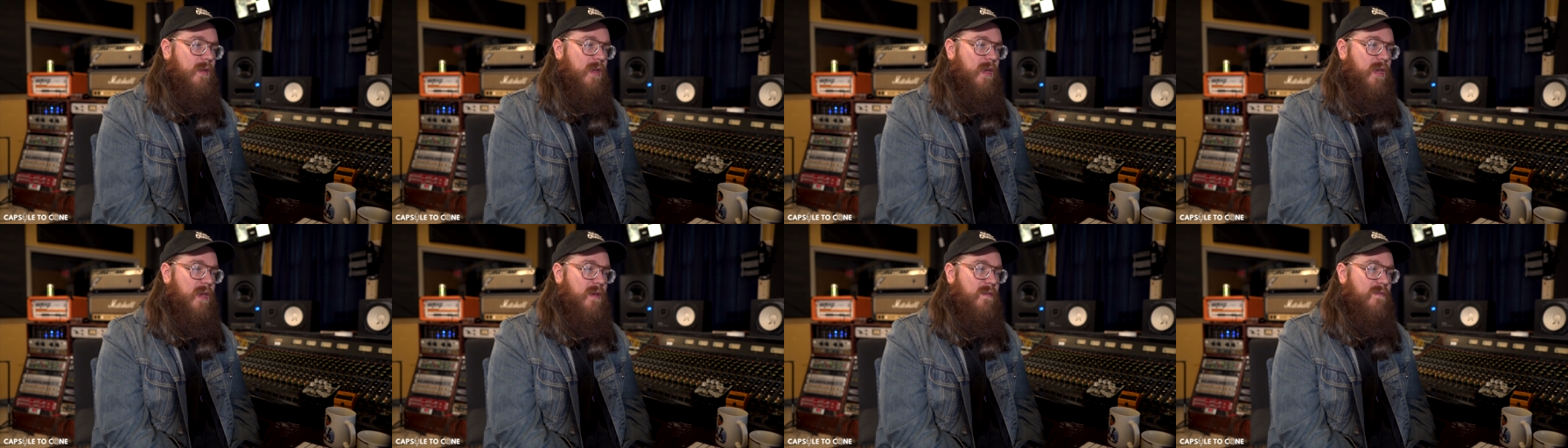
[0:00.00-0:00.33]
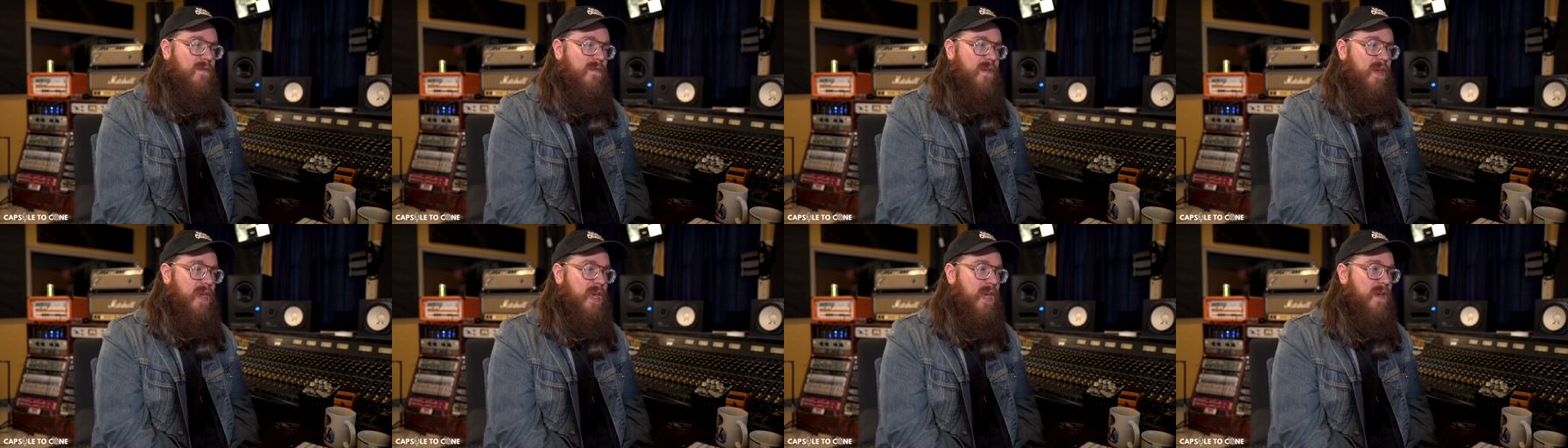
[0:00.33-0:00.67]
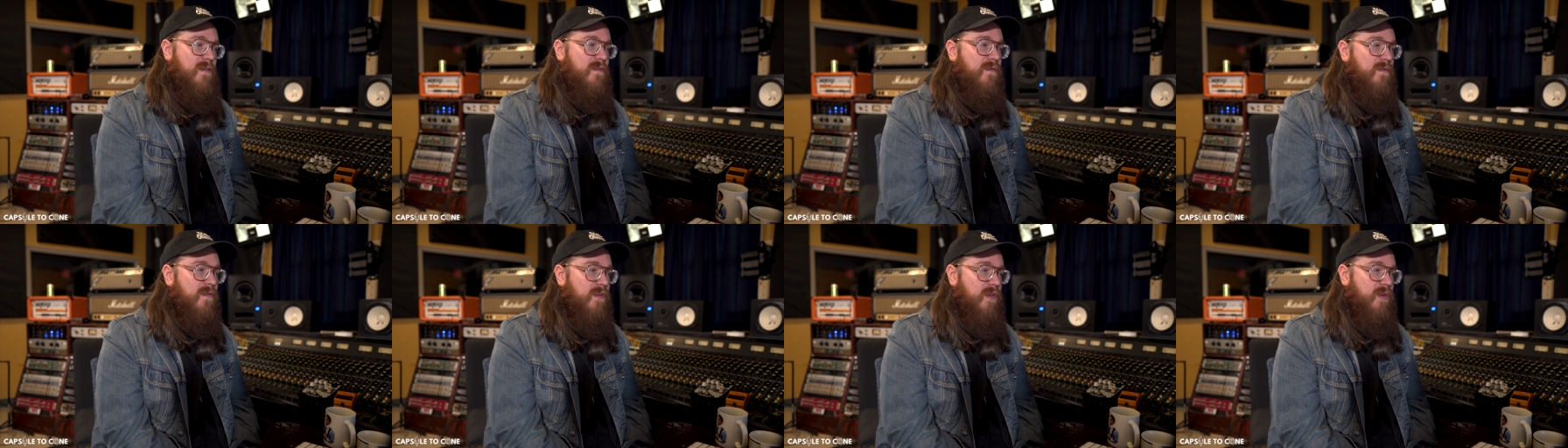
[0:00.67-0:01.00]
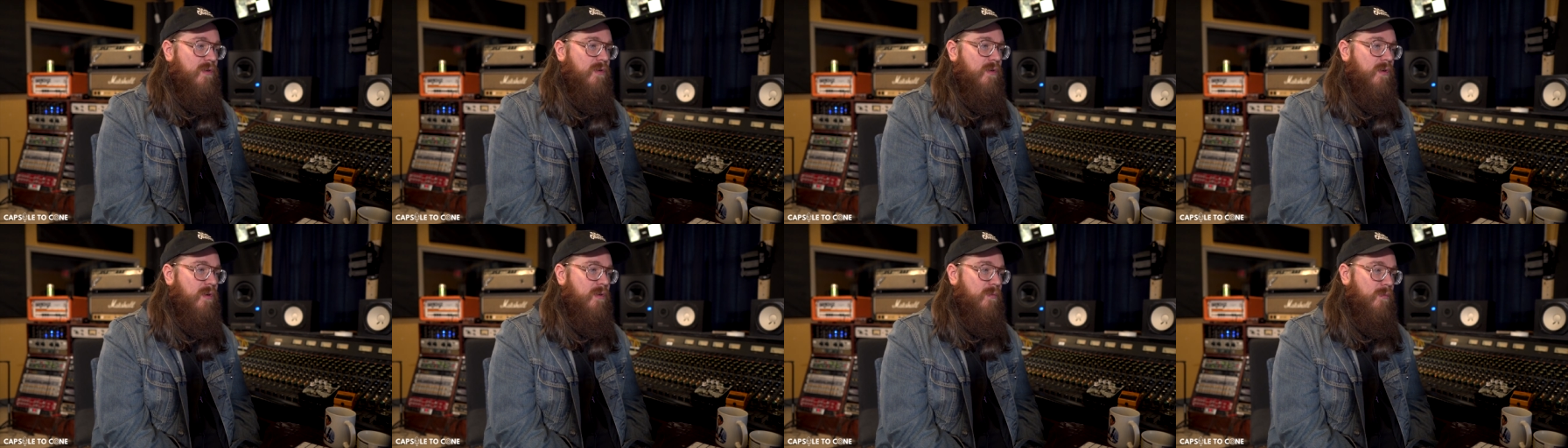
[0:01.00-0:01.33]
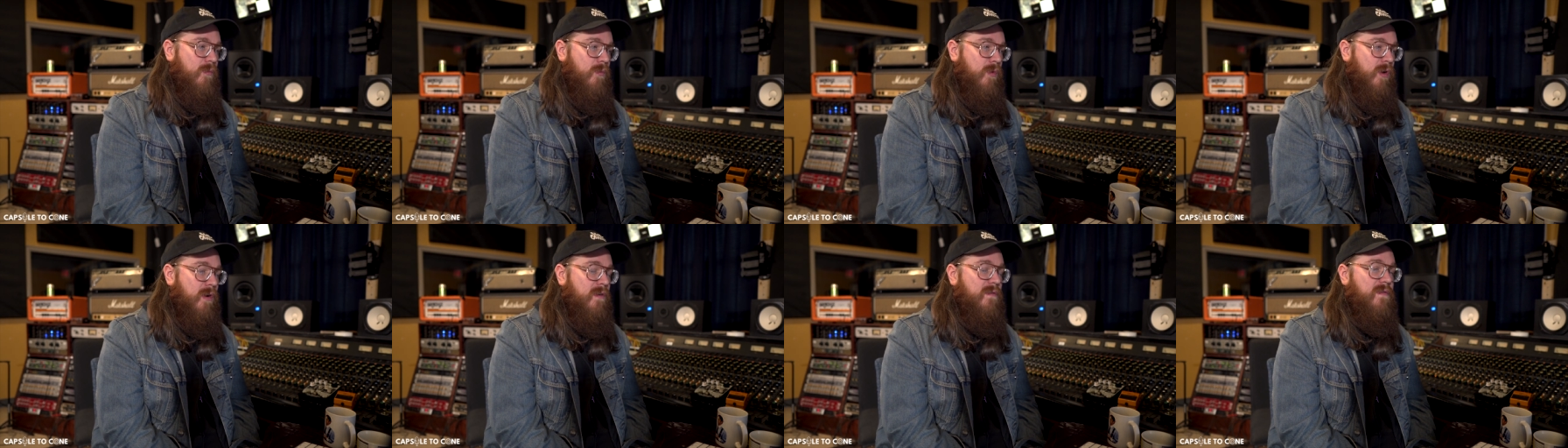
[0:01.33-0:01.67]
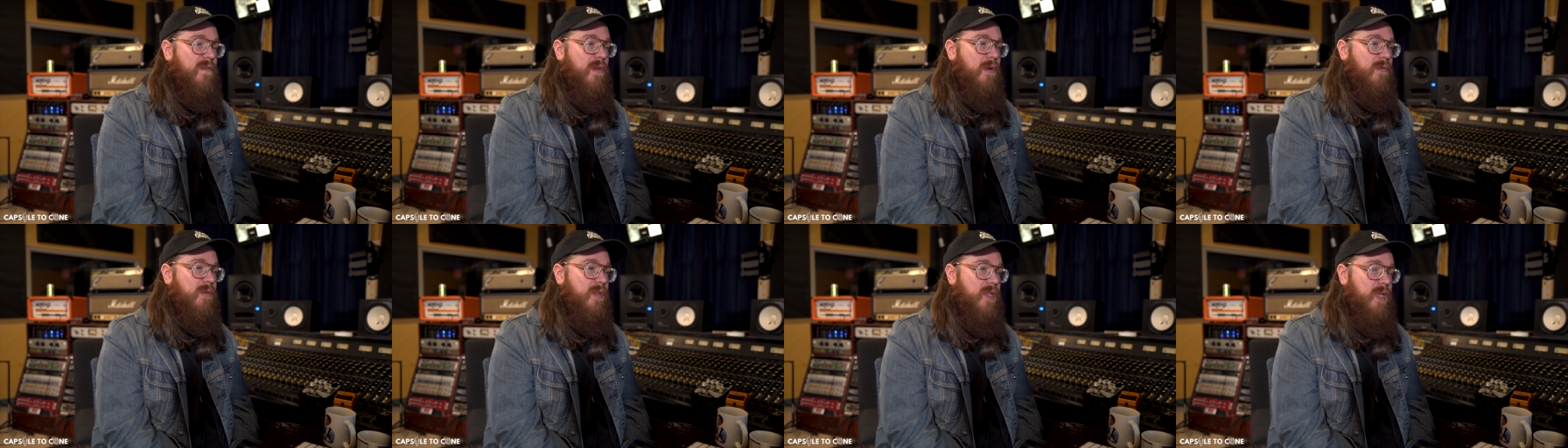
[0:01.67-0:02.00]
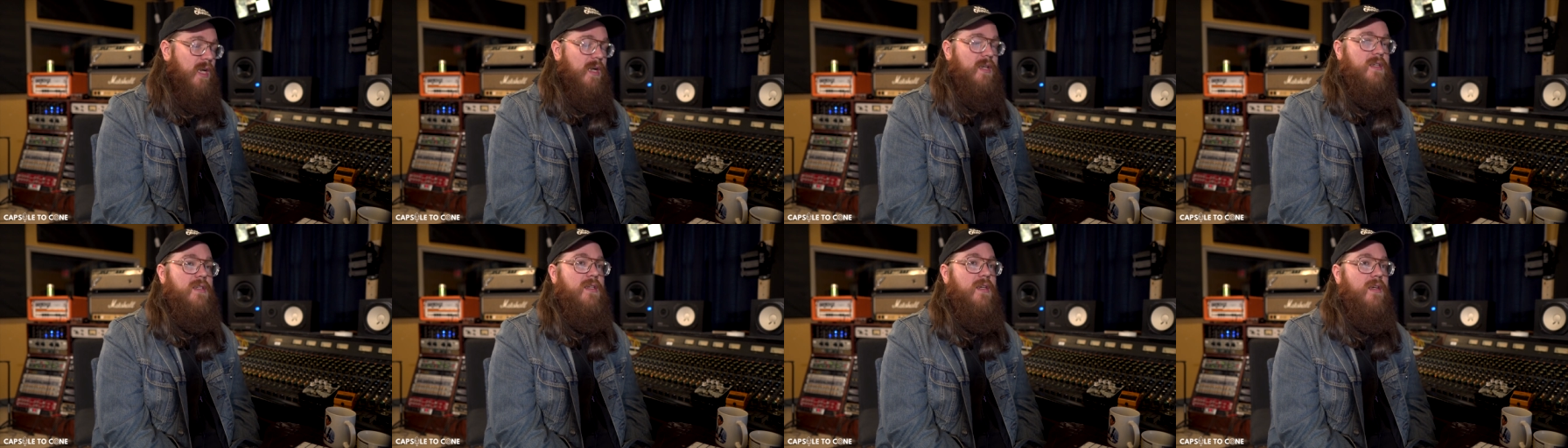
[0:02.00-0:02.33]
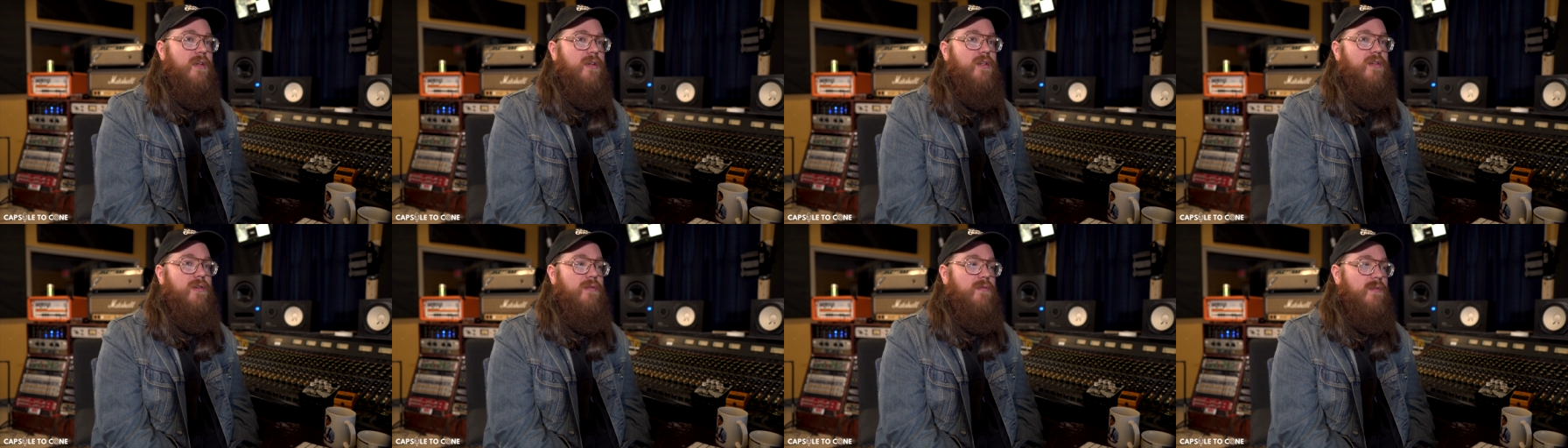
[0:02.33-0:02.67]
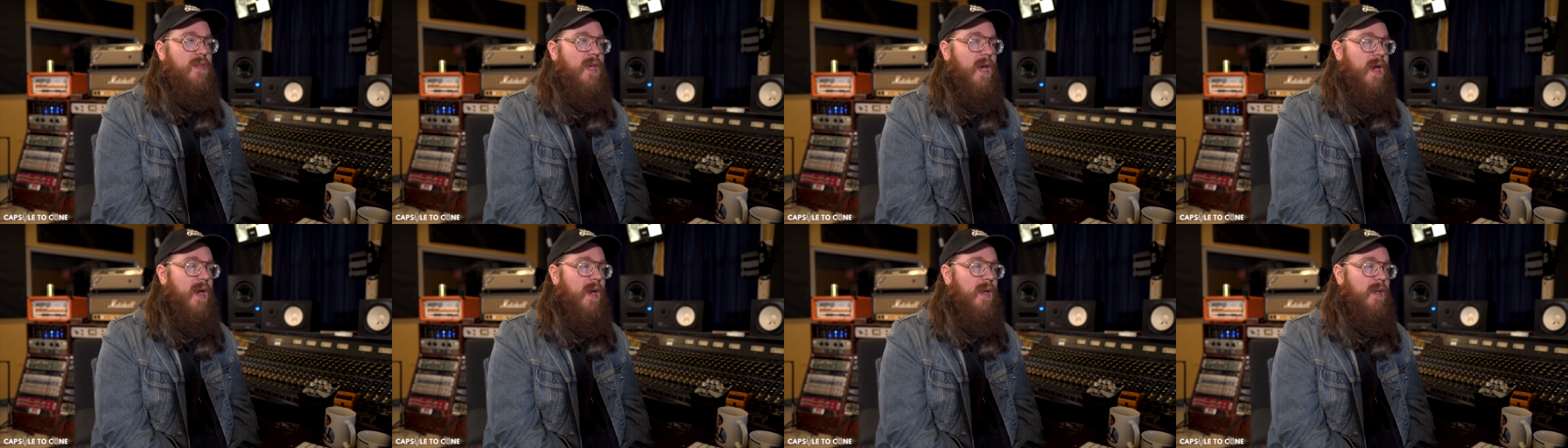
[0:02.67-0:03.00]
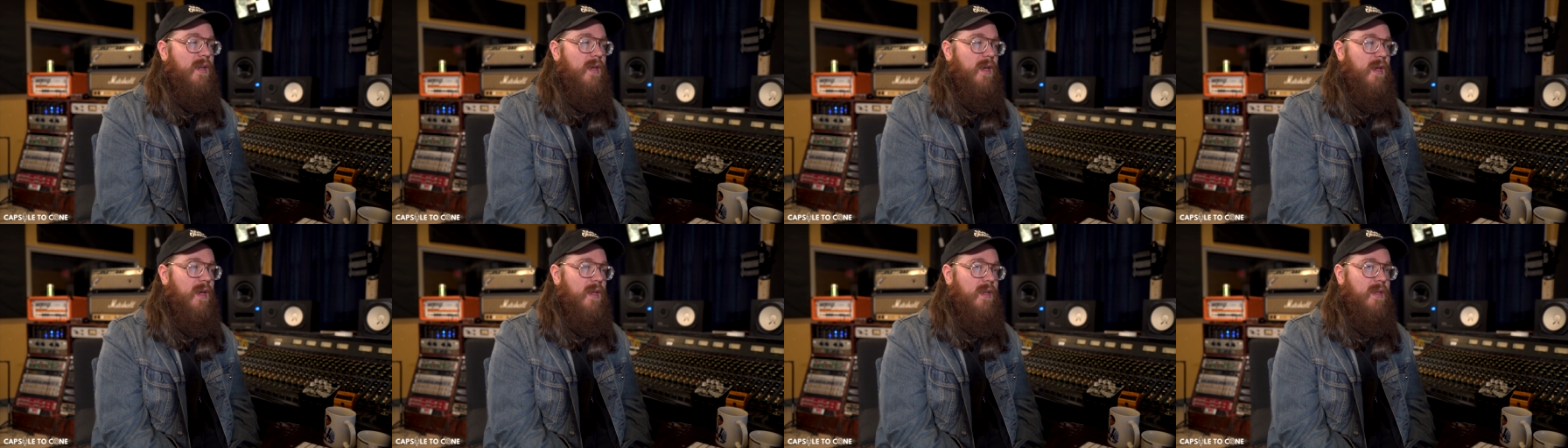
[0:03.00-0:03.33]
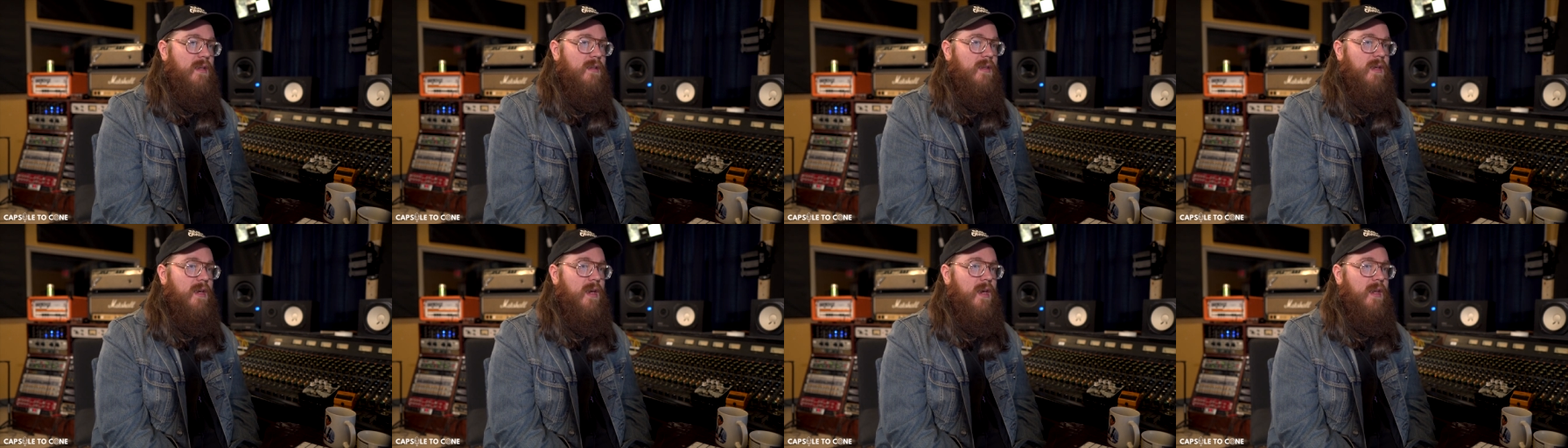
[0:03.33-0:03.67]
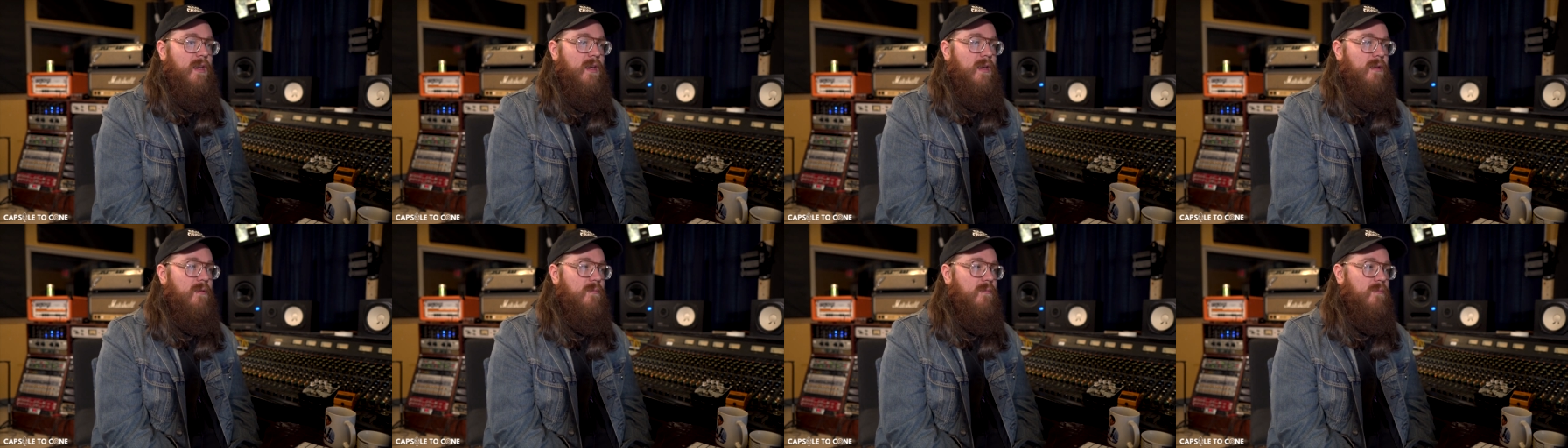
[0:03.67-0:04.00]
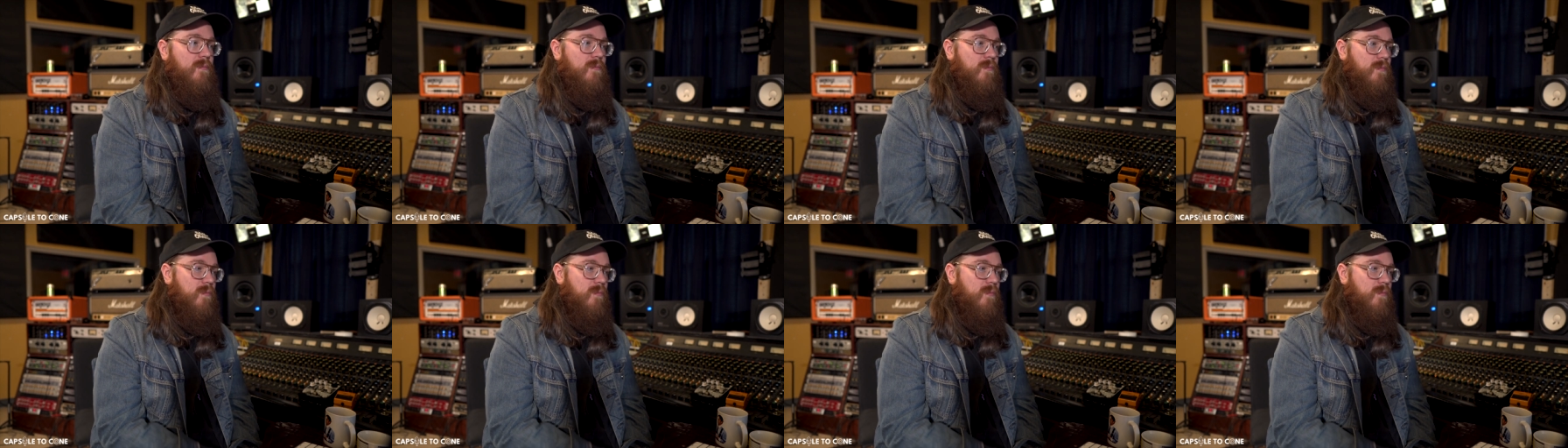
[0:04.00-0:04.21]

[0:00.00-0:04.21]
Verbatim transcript: if if your workflow does include that and it and it